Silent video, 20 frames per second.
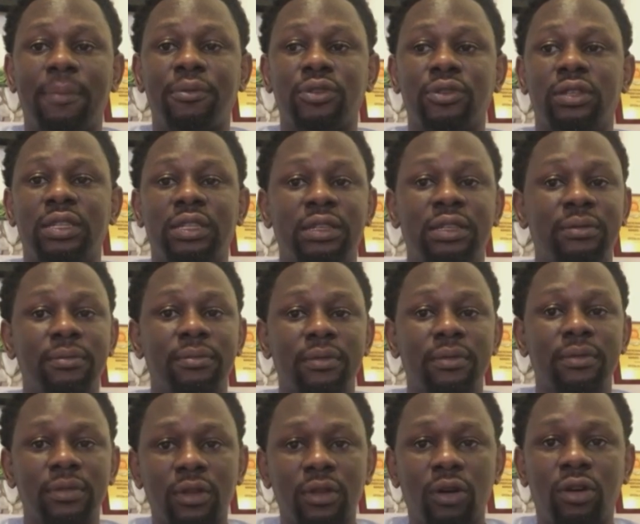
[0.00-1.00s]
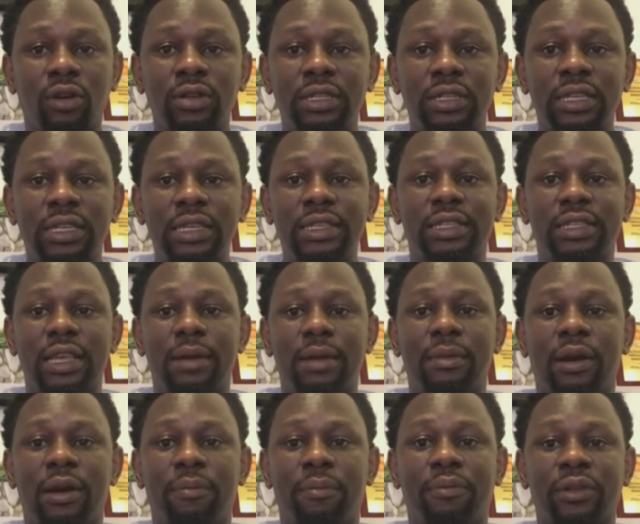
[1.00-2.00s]
on the
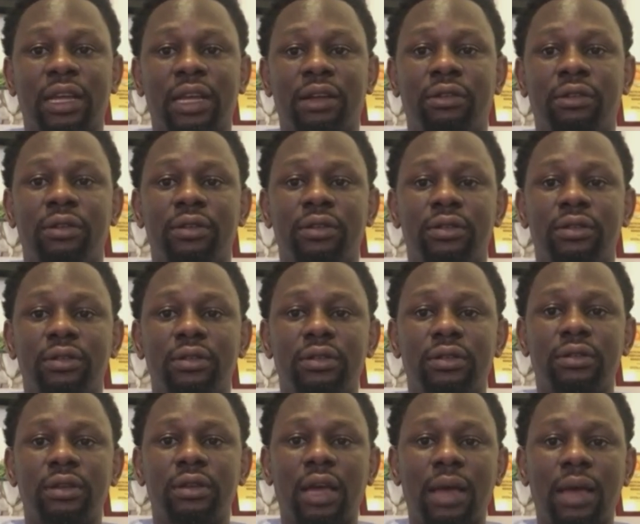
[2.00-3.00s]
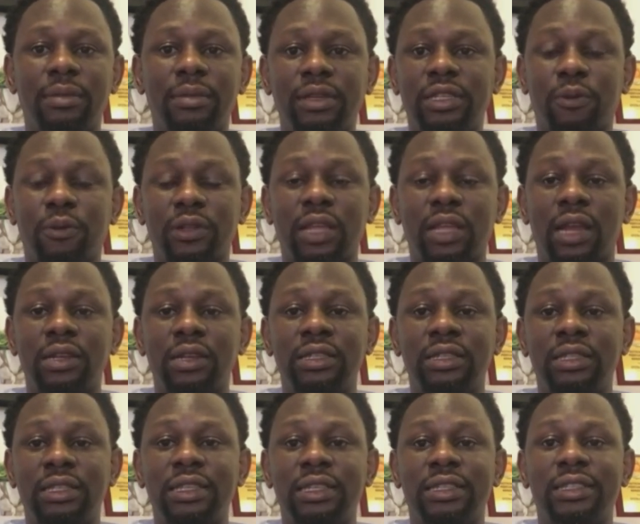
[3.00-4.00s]
ECMR portal. I mean, this portal
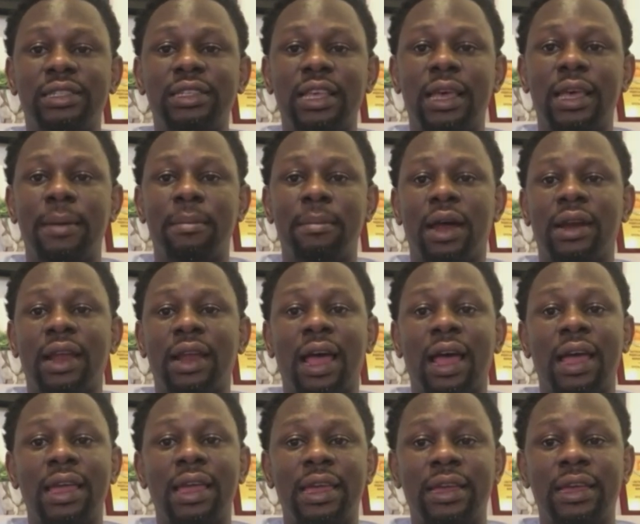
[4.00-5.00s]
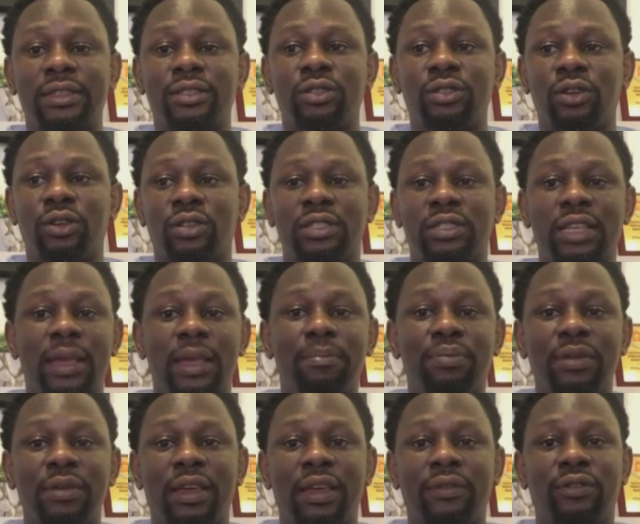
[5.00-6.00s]
is
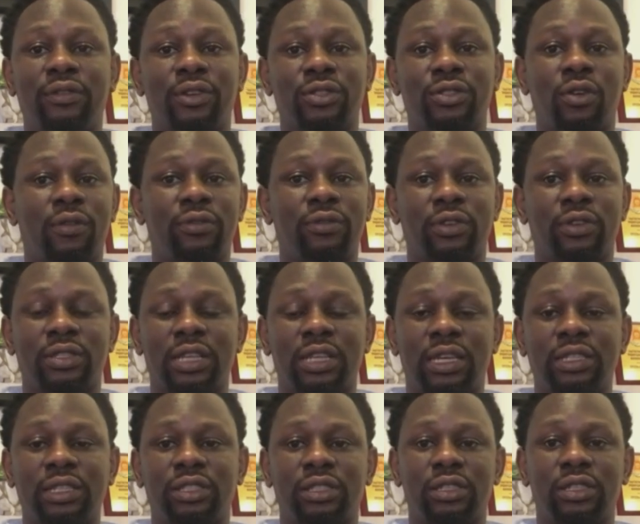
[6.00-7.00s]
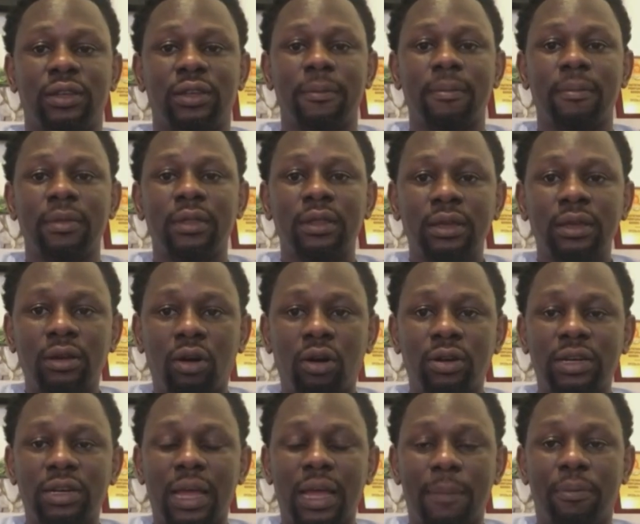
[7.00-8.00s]
ecmris.mpf.gov.ng.
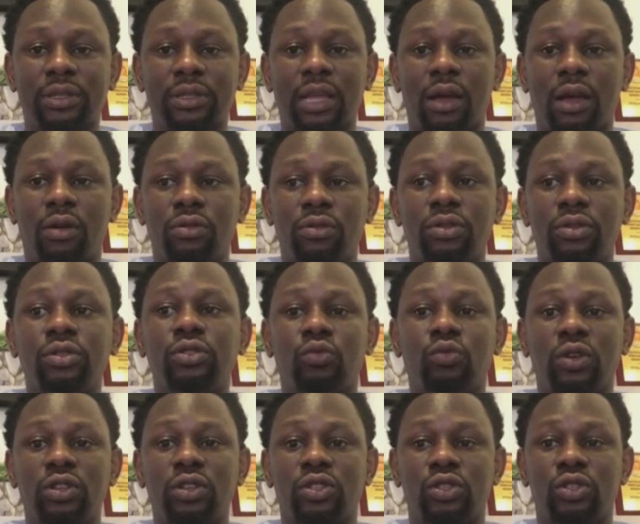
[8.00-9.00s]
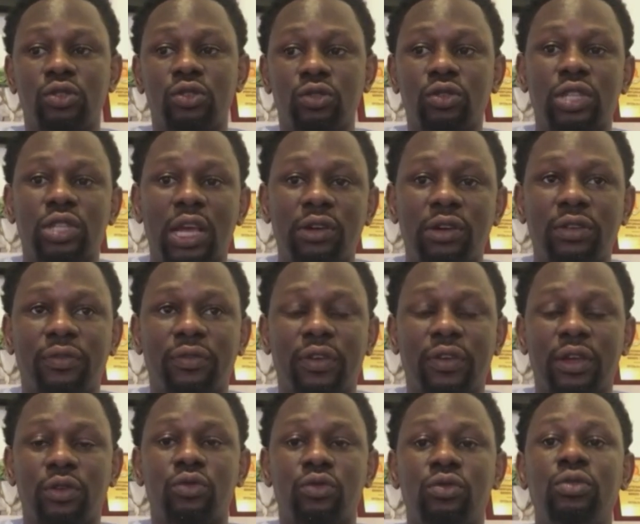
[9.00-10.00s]
On that portal, once you sell the
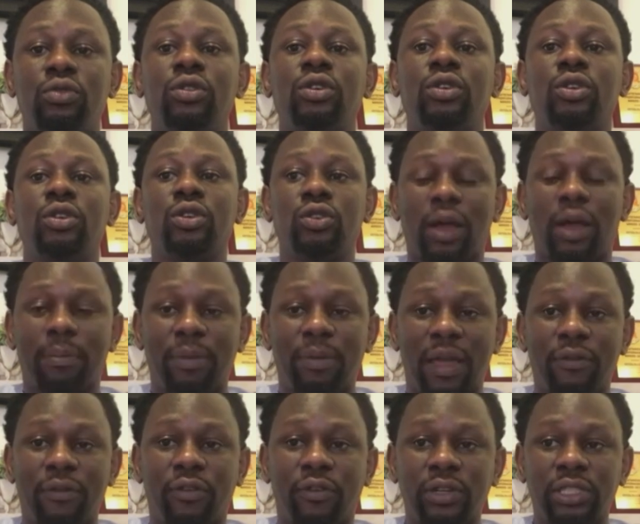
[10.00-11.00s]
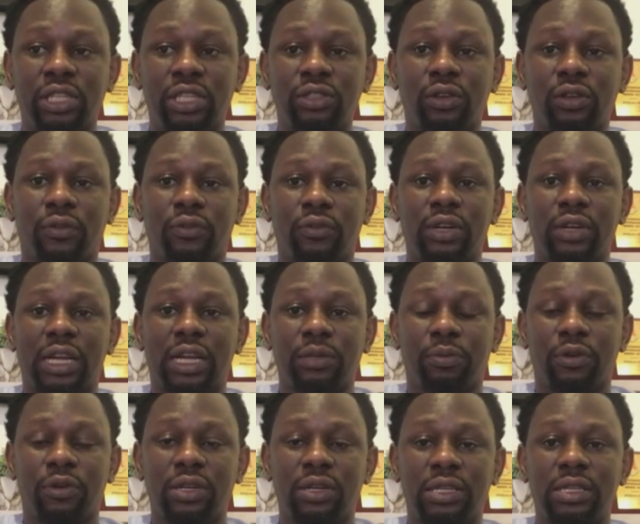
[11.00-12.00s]
vehicle, you apply for the change of
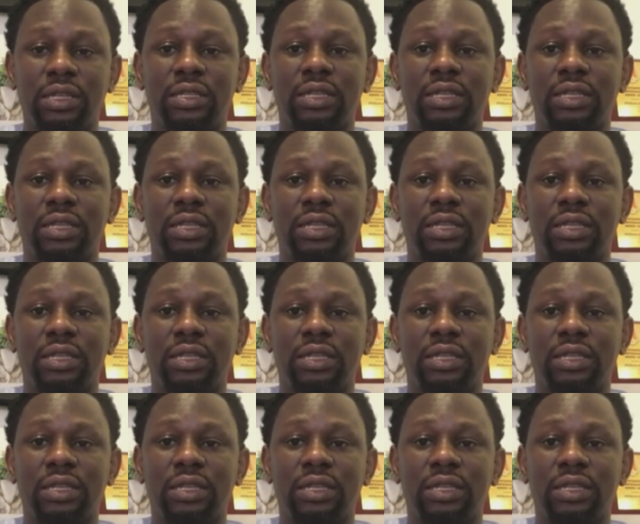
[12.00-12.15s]
ownership on it,